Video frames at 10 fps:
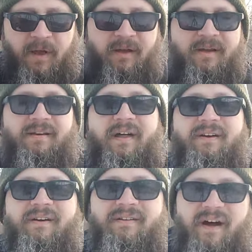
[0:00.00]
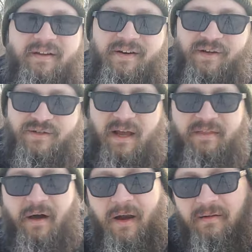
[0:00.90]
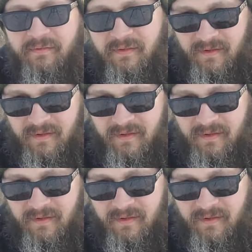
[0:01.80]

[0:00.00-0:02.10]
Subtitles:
Another use I thought of